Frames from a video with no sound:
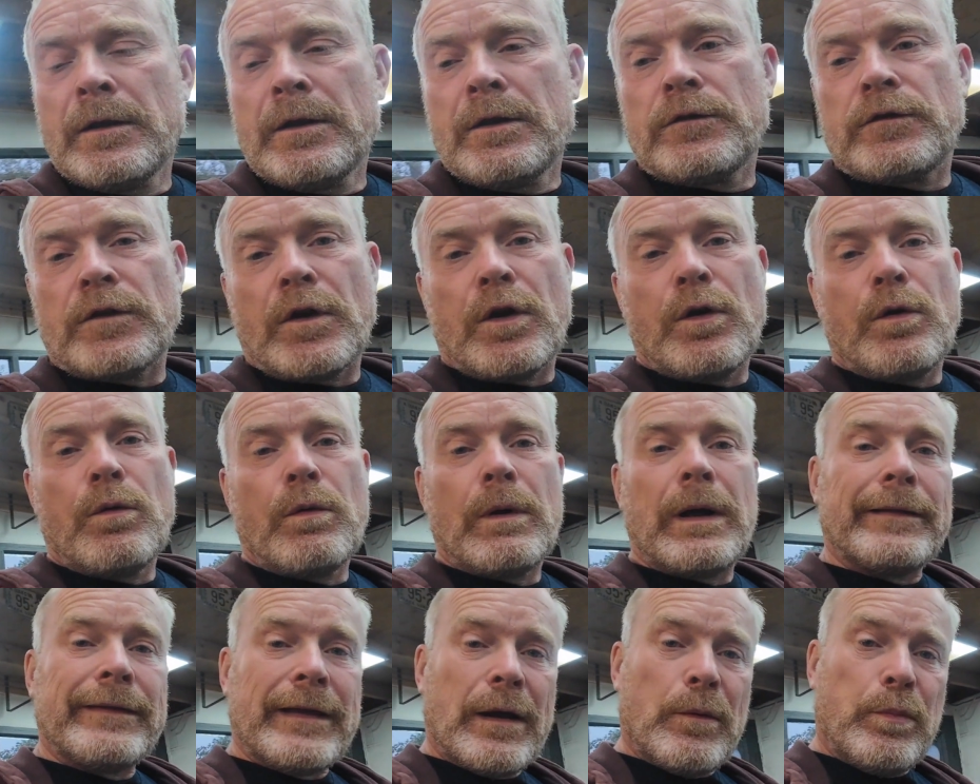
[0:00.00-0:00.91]
So
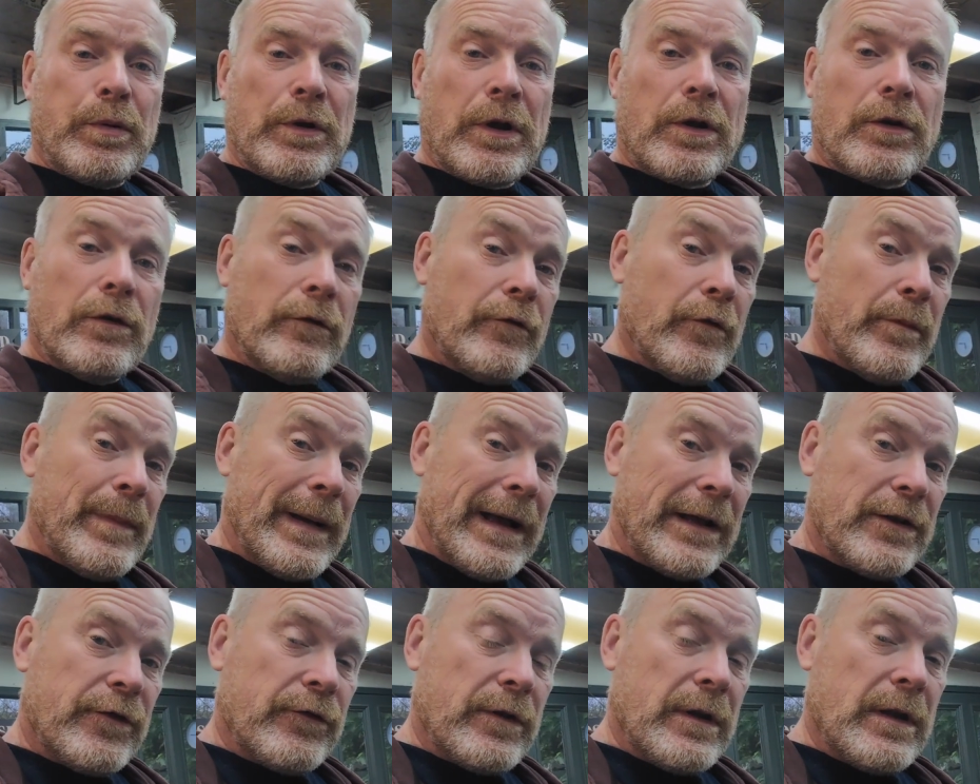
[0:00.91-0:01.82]
I'll now put it on another
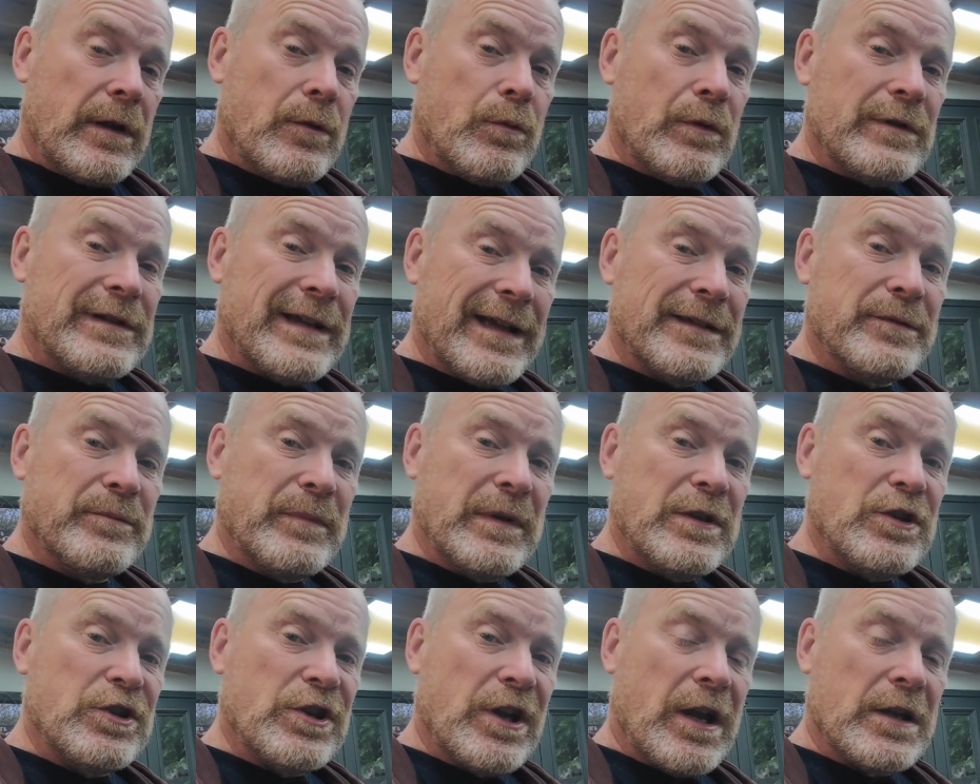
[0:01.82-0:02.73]
battery which hasn't
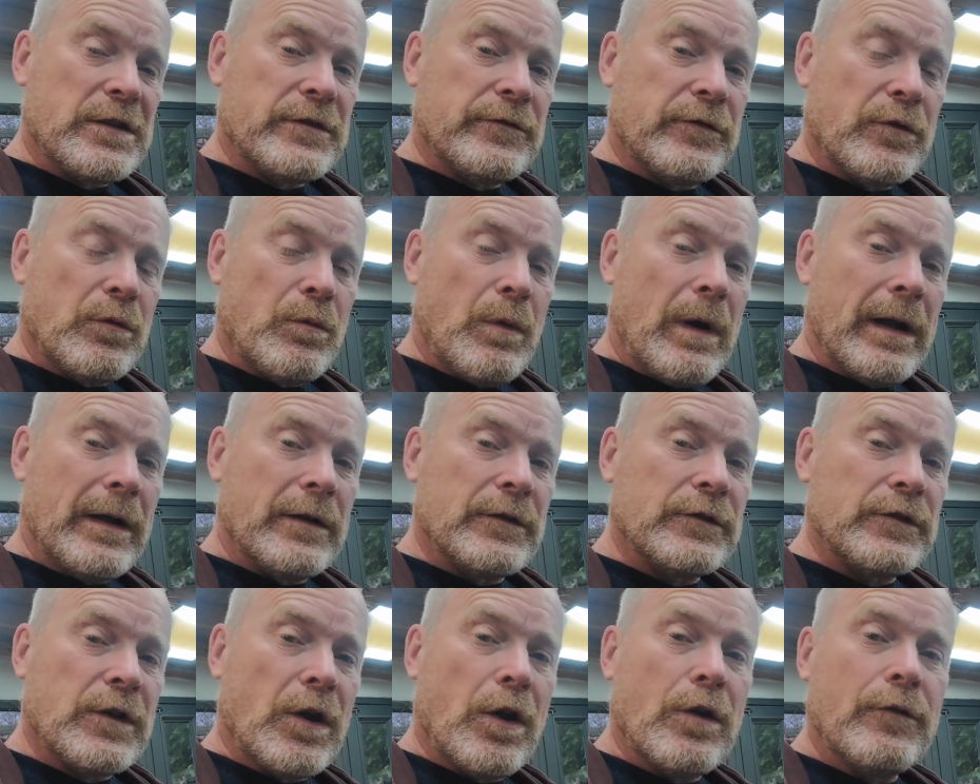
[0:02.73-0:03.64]
been charged for a while,
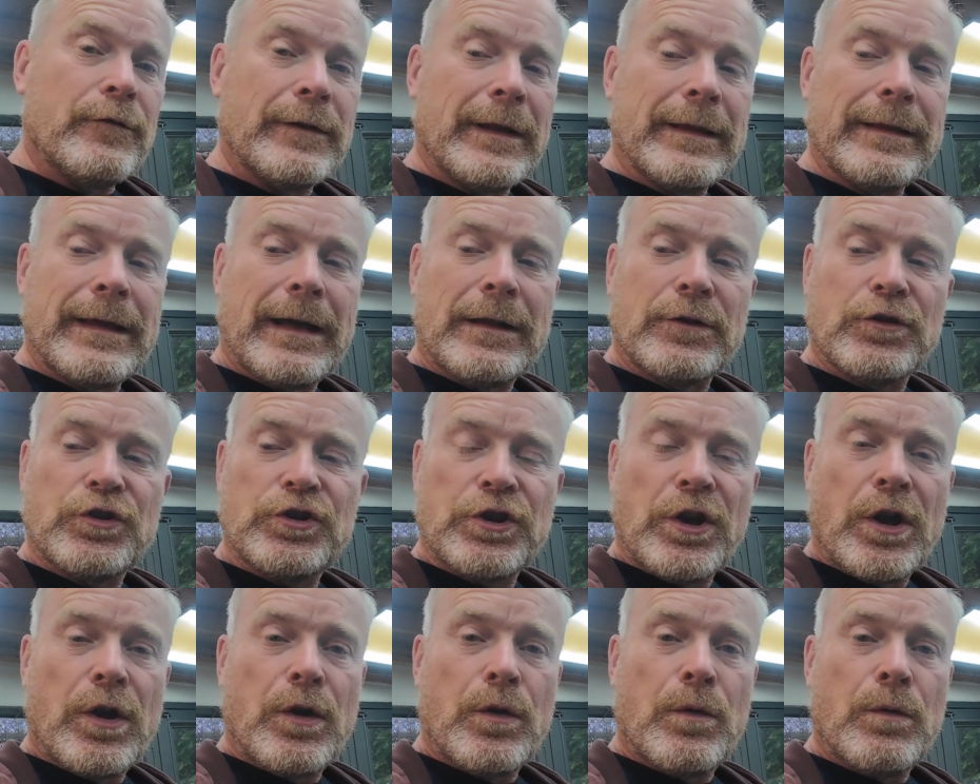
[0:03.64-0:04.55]
so hopefully that will
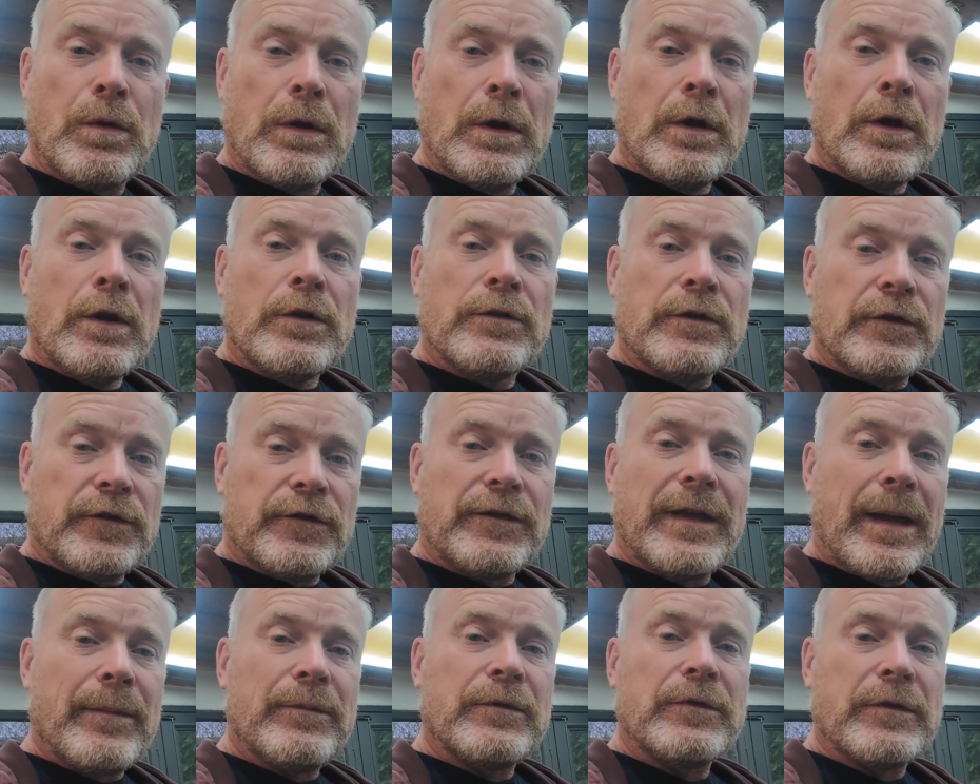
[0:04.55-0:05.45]
show the
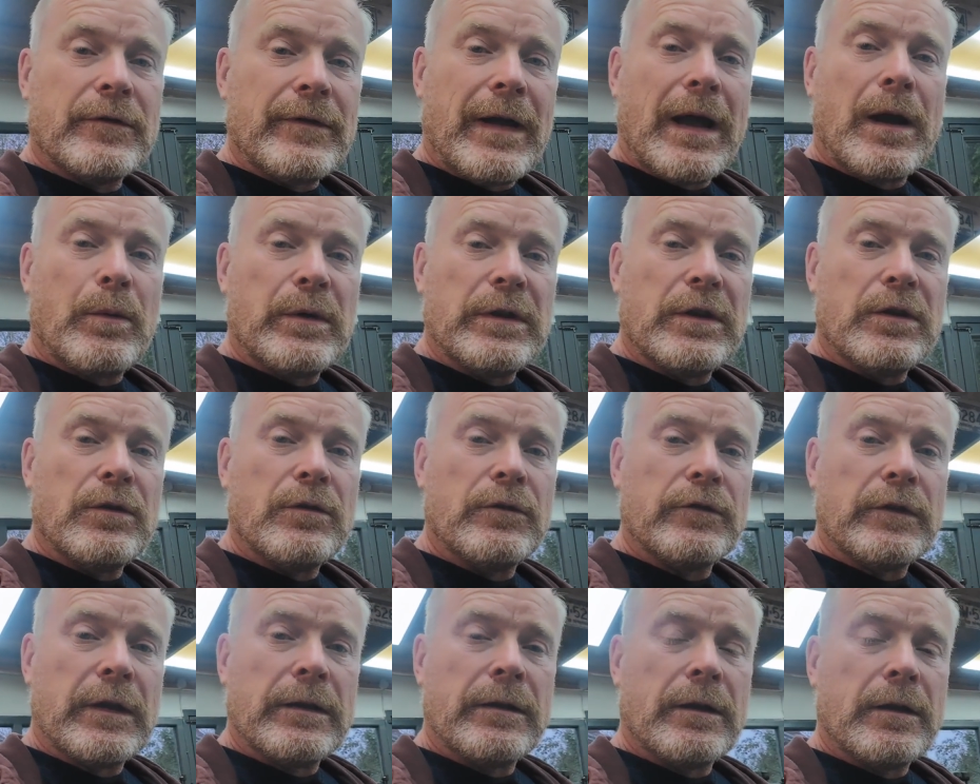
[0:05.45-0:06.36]
steps of how we
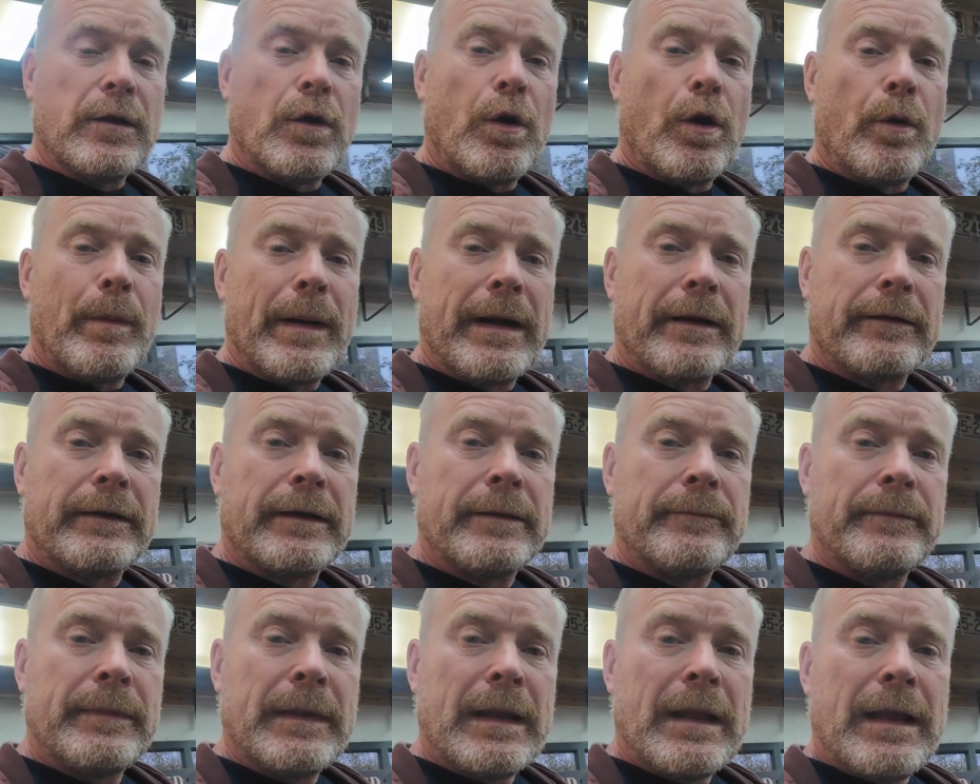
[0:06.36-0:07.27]
use it and go about
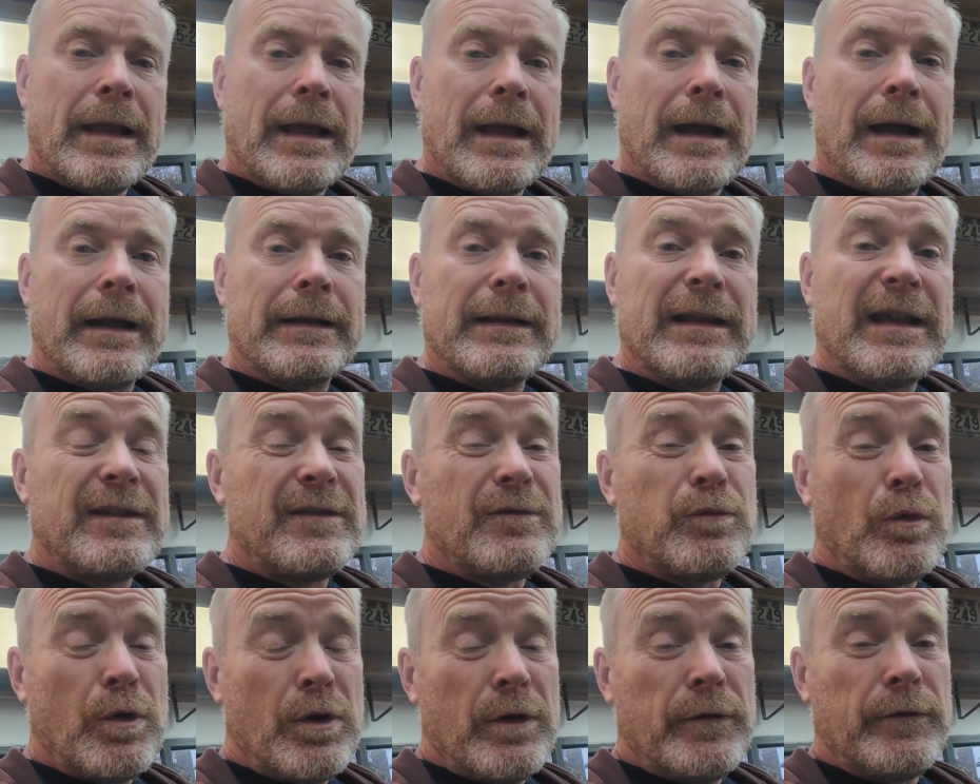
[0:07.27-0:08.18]
it. And
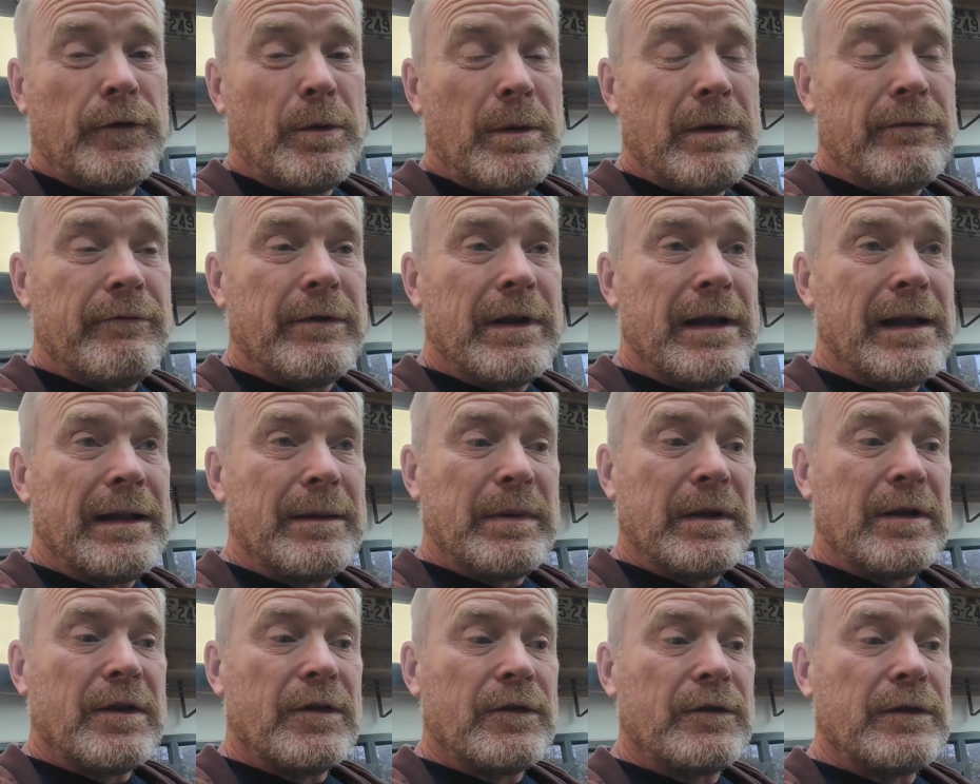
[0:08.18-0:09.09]
it's worth doing really,
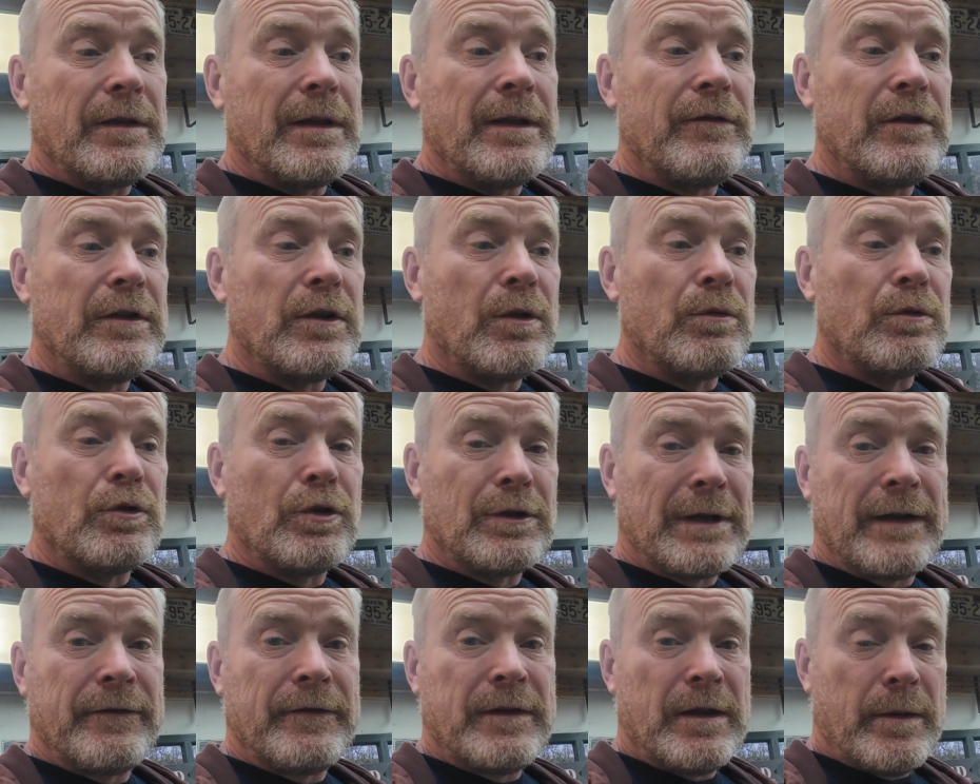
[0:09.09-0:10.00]
because if you don't
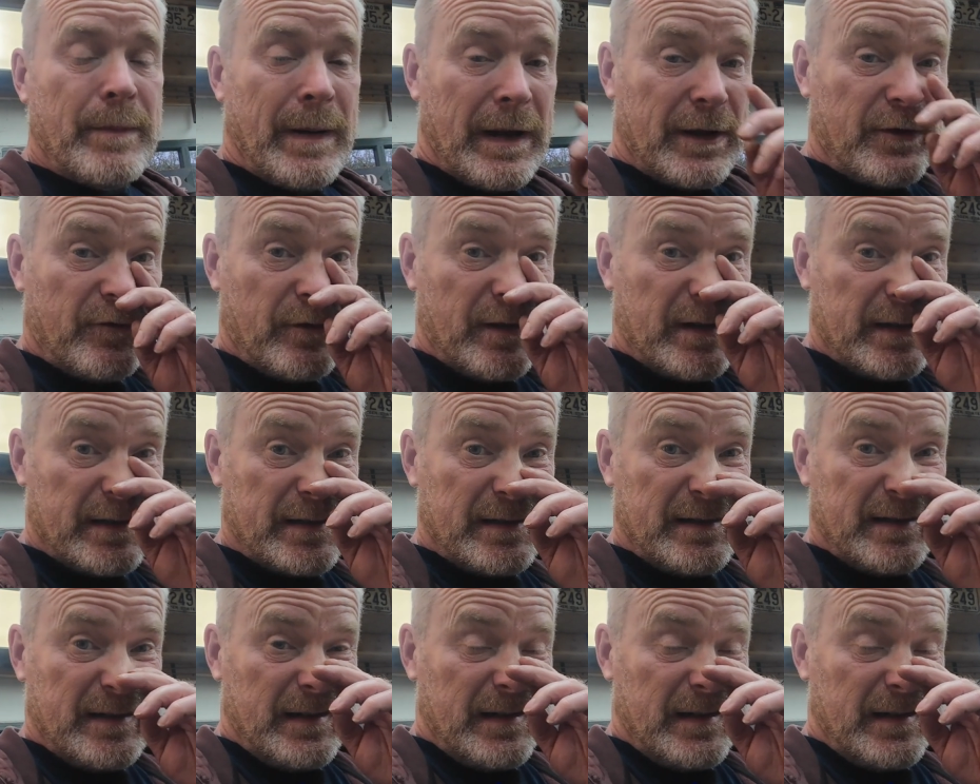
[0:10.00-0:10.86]
look after your batteries,